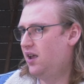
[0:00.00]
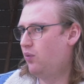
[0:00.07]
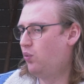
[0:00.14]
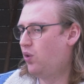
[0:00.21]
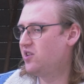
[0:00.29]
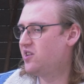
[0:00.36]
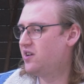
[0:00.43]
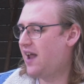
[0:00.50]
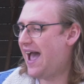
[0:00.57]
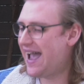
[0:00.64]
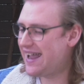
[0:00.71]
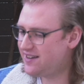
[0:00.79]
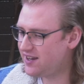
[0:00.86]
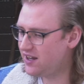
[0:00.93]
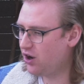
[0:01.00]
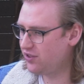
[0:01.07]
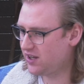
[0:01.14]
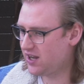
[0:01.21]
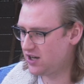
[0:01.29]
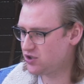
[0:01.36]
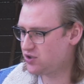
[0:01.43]
wasn't hating on the
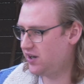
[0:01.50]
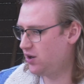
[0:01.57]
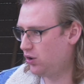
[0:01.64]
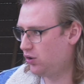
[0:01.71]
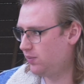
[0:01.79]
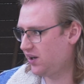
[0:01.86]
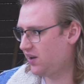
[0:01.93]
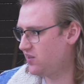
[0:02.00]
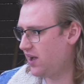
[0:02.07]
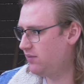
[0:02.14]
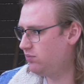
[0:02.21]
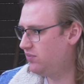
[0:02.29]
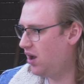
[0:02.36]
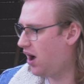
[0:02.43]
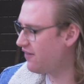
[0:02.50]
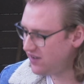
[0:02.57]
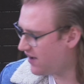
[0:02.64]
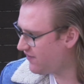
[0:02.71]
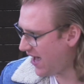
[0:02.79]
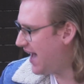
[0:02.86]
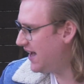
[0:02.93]
country at all, because I've
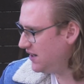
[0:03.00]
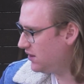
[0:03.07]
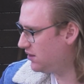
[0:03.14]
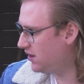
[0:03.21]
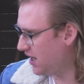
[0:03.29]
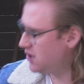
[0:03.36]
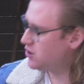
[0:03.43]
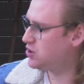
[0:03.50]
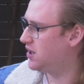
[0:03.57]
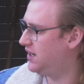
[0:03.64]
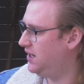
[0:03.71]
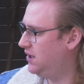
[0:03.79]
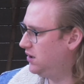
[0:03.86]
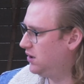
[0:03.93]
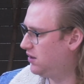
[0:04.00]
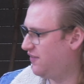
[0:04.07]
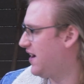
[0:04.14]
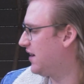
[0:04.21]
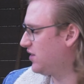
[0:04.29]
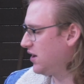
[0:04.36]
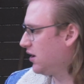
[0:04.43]
never hated the country, the
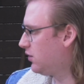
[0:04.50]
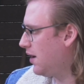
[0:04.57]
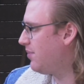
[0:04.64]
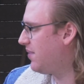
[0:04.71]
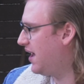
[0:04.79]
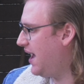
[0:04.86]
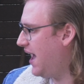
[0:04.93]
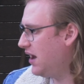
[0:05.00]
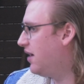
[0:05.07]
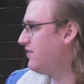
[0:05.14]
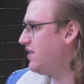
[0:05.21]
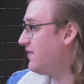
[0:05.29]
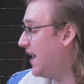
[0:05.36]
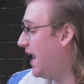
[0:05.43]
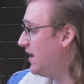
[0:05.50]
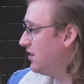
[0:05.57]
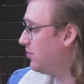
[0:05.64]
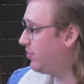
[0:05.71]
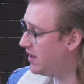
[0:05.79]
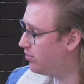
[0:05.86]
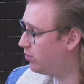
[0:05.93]
fact that I grew up there, and I've never hated
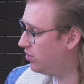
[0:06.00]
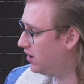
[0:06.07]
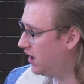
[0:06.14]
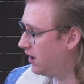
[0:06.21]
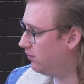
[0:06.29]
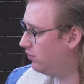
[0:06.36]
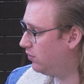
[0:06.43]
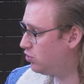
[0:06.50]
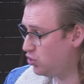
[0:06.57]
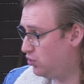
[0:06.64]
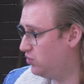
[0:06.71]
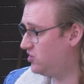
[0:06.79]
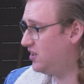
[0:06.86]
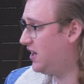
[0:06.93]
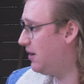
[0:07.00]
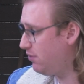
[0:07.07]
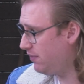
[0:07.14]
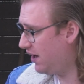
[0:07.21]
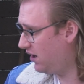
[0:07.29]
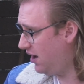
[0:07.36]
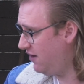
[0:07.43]
the people that I choose to keep in
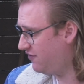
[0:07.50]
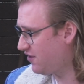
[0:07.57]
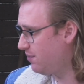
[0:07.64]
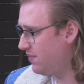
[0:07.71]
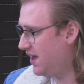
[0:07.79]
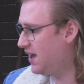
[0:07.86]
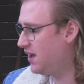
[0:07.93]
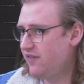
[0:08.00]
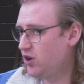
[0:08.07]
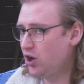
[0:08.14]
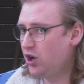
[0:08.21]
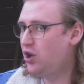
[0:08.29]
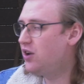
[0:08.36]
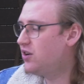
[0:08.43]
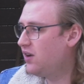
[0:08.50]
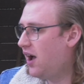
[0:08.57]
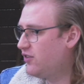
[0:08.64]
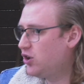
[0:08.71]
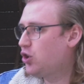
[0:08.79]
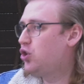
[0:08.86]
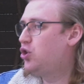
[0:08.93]
my life from there. I've got
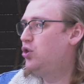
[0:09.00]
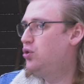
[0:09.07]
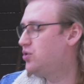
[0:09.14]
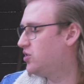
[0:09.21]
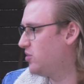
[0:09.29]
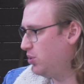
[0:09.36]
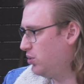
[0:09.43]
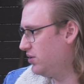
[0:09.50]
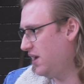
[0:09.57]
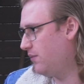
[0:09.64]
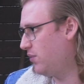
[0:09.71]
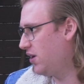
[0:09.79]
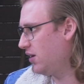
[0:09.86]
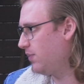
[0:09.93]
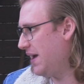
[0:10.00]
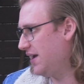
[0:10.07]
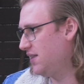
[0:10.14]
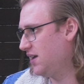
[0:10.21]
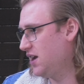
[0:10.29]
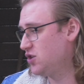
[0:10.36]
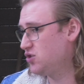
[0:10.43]
a huge support network back
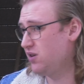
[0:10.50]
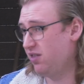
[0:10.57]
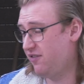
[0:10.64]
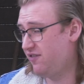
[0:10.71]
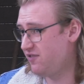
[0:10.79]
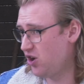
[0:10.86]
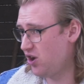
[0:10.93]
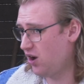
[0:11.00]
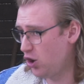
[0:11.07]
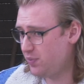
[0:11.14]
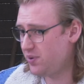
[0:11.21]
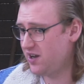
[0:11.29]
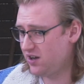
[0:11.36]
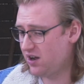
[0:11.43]
in the country. The opening